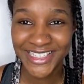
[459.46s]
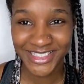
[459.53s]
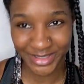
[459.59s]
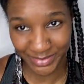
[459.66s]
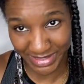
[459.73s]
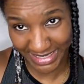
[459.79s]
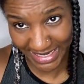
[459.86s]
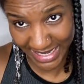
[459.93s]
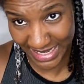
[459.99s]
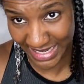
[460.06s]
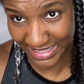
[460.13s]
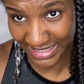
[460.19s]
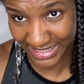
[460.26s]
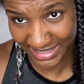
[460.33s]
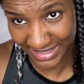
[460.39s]
to my hair
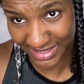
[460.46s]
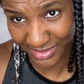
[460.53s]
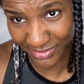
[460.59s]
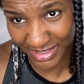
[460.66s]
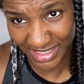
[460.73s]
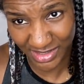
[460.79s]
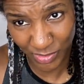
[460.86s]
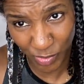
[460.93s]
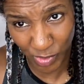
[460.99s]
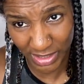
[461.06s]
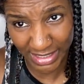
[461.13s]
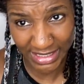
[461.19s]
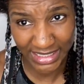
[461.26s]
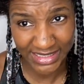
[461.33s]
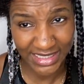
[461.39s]
and this is the reason
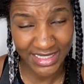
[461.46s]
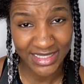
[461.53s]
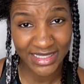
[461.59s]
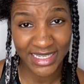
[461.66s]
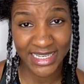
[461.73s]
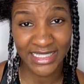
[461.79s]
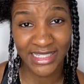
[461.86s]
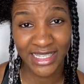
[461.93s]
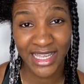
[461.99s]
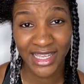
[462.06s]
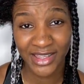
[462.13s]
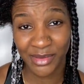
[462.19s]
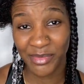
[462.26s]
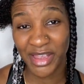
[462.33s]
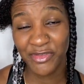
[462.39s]
why as i said
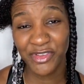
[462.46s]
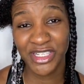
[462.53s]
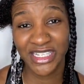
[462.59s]
the method